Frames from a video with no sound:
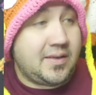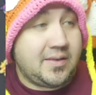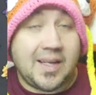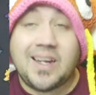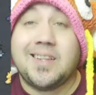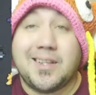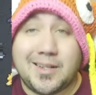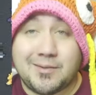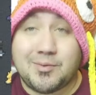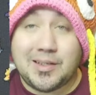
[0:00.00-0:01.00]
Anything
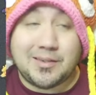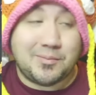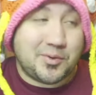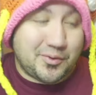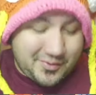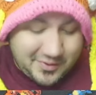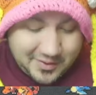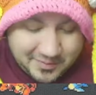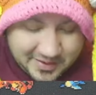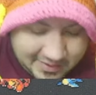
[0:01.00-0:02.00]
that's reasonable. You know what I'm
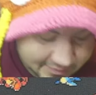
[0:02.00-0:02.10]
saying?